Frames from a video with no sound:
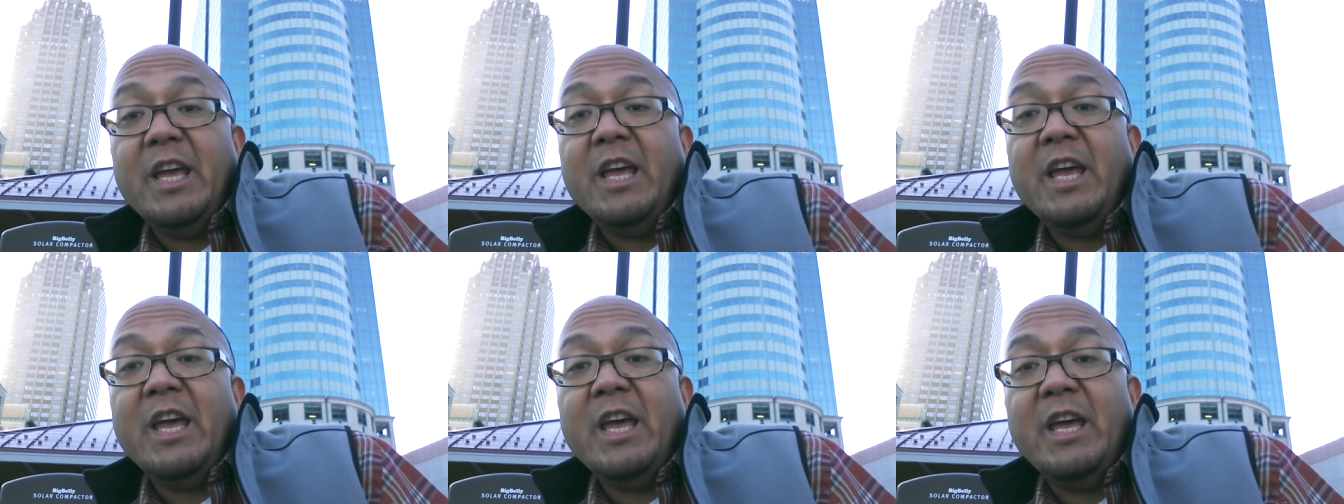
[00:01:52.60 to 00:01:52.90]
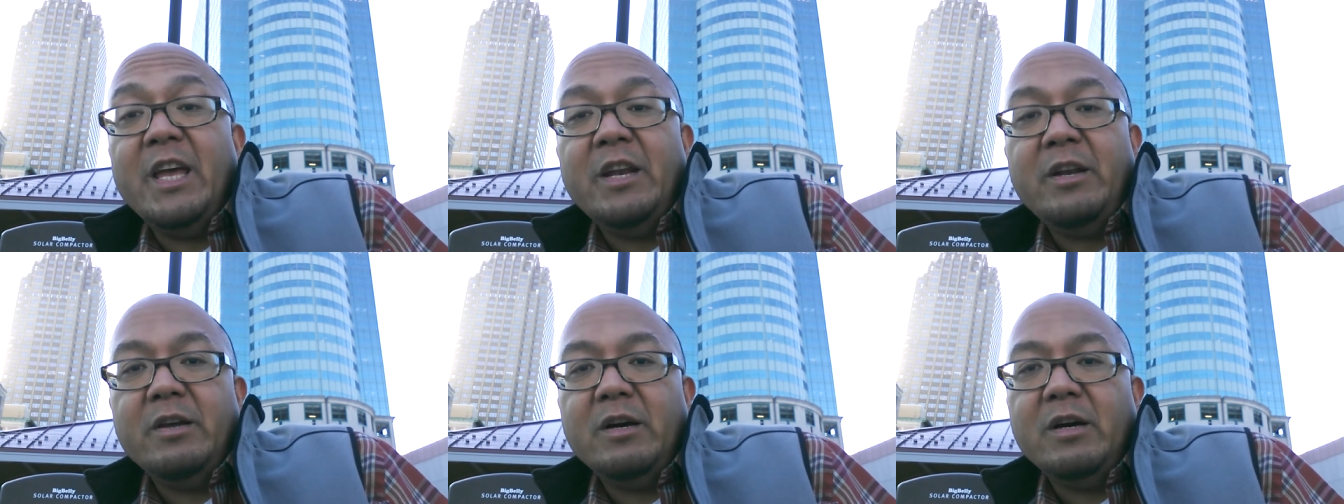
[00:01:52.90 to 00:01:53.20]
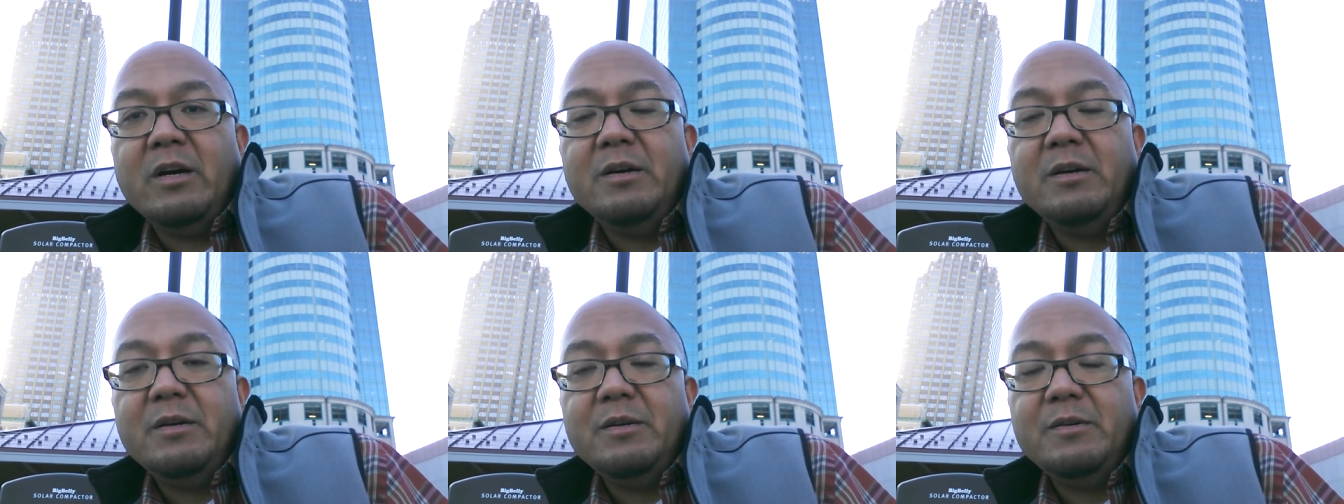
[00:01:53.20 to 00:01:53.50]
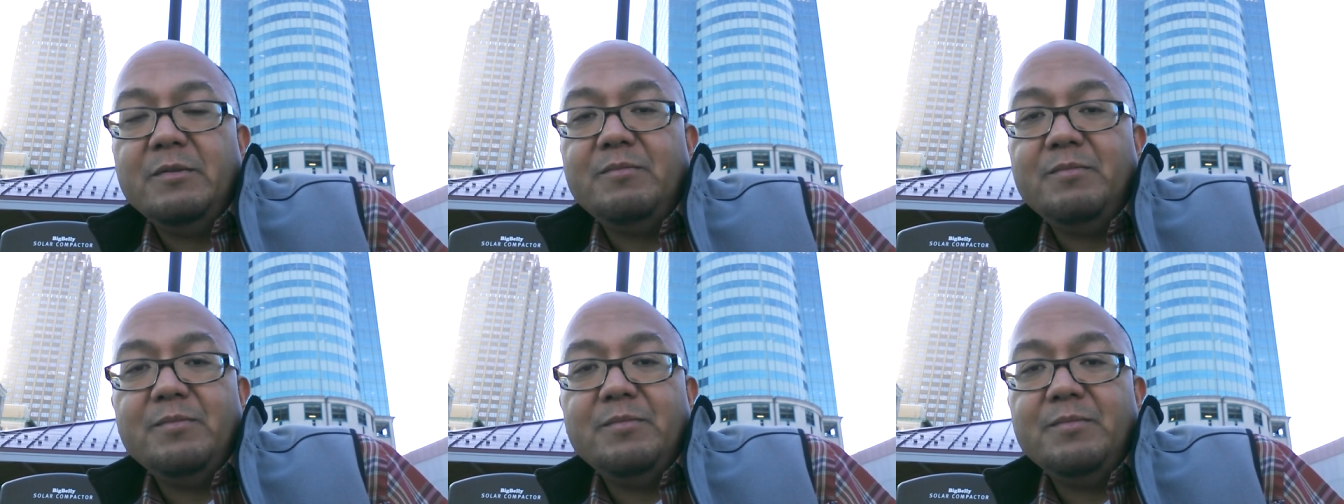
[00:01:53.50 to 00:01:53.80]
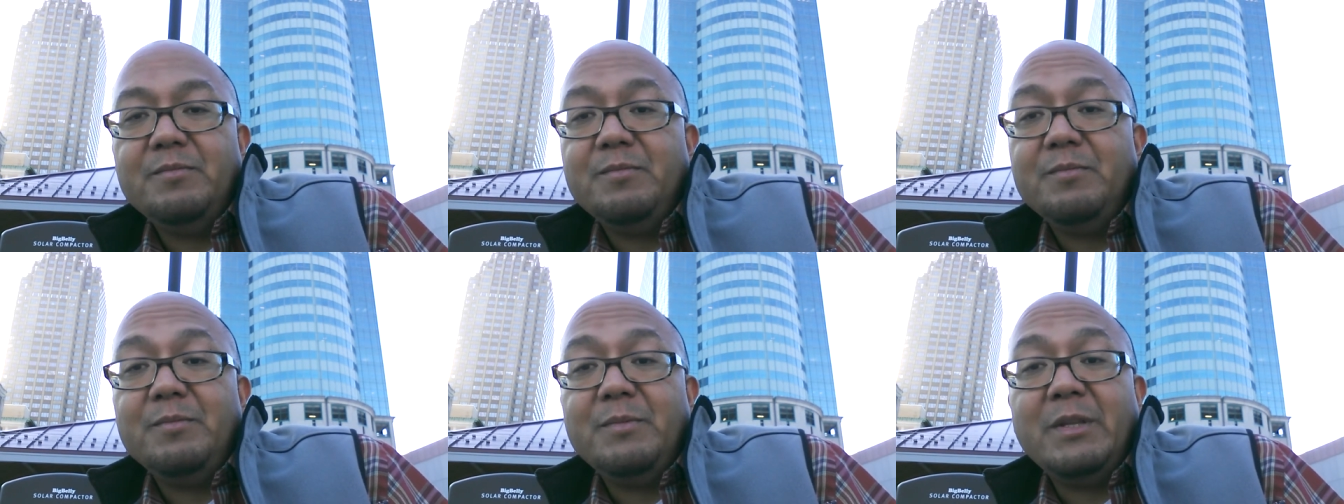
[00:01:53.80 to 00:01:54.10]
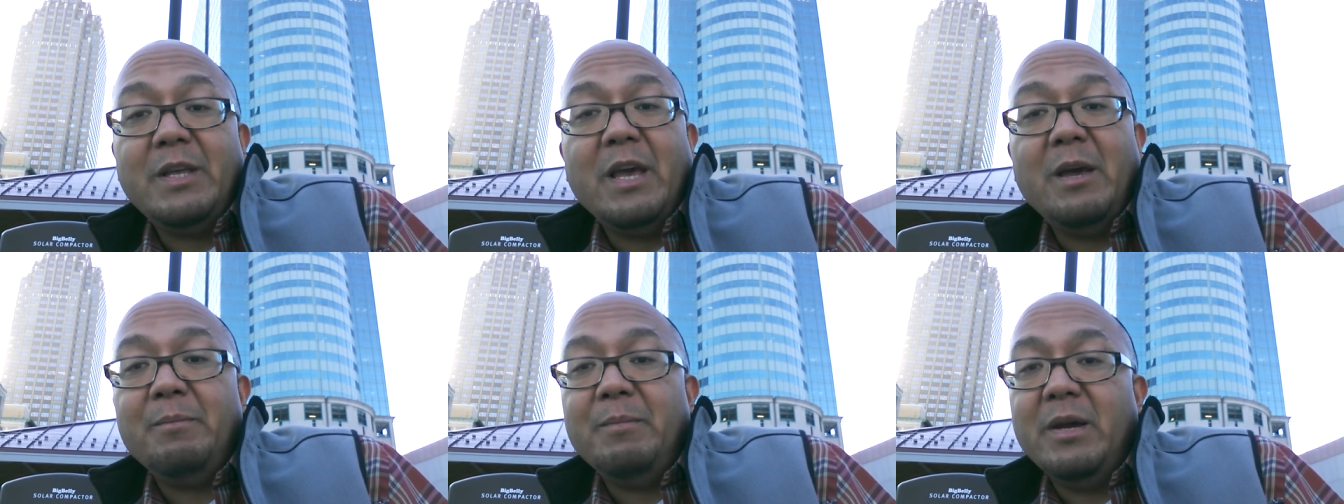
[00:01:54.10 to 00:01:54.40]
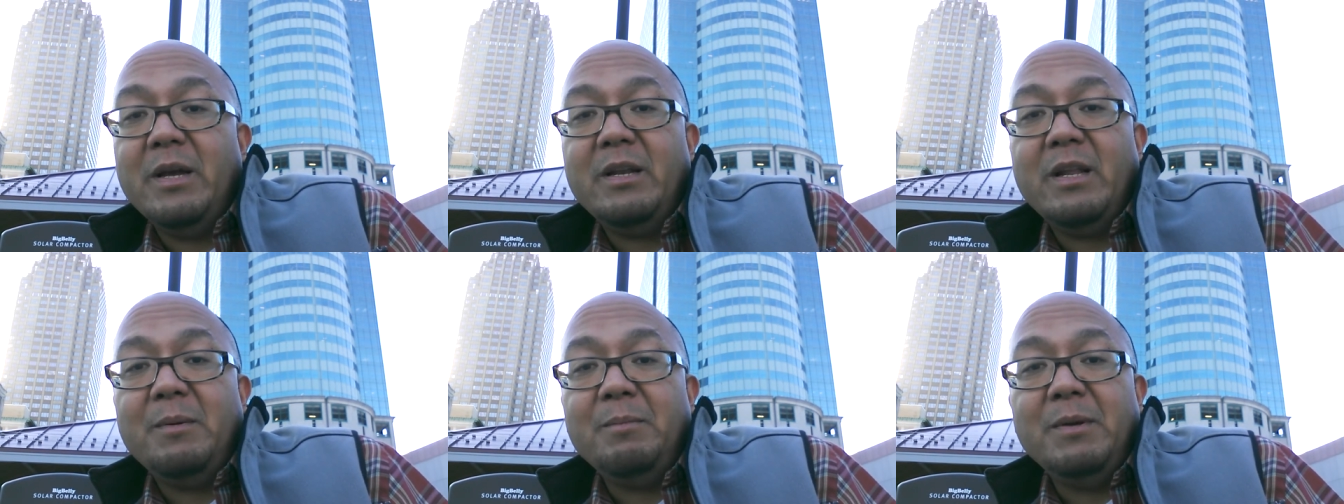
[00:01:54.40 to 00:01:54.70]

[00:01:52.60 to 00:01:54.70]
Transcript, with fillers: and uh, yeah, man.